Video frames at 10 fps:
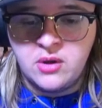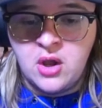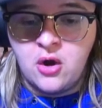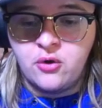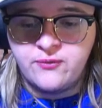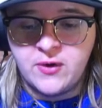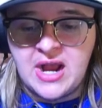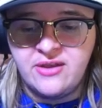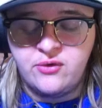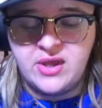Oh,
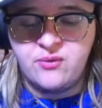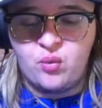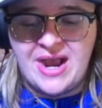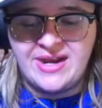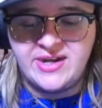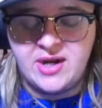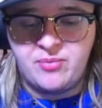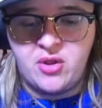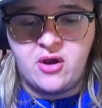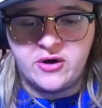forgot you can wind it
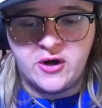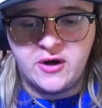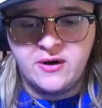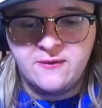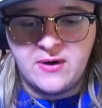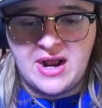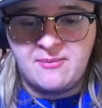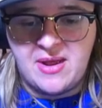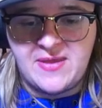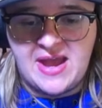up longer. Forgot
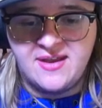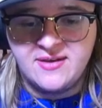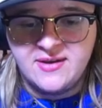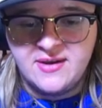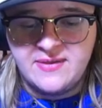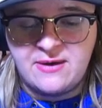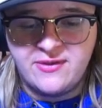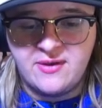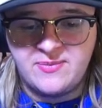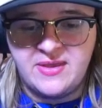about that. That
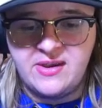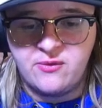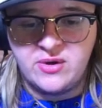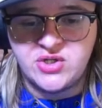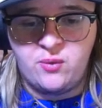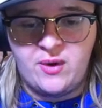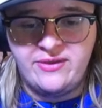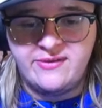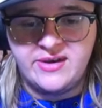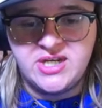was something the original
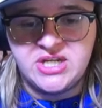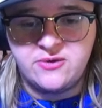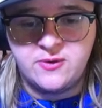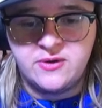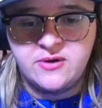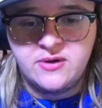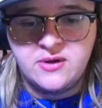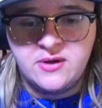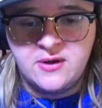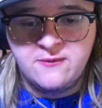ones did too.
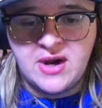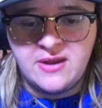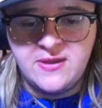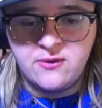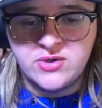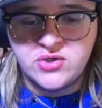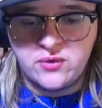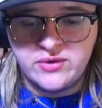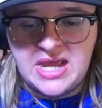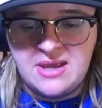Forgot the
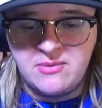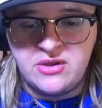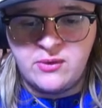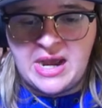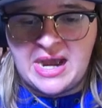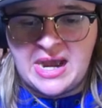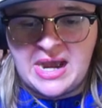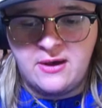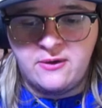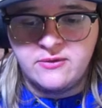original name of you guys
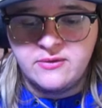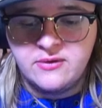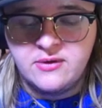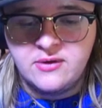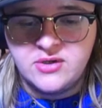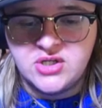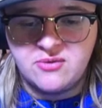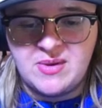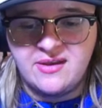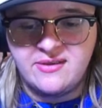though,
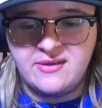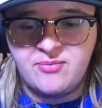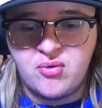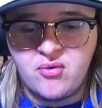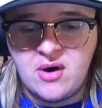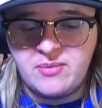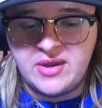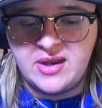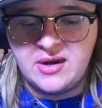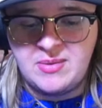just because it's
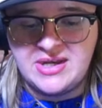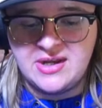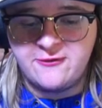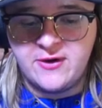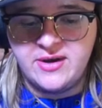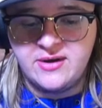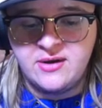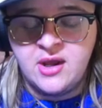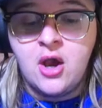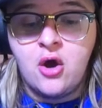probably going to be different.
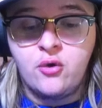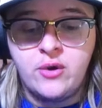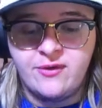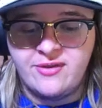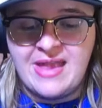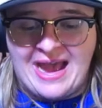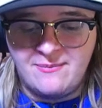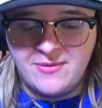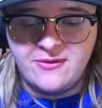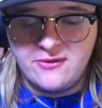Oh, it was
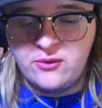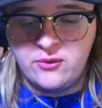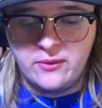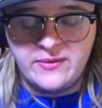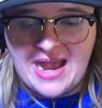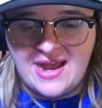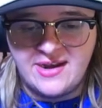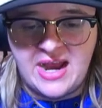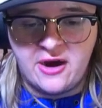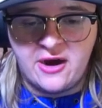Naps, so they
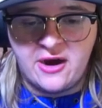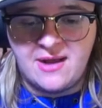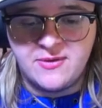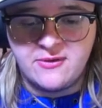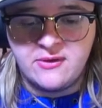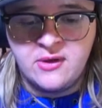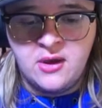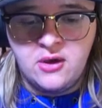added Air Naps.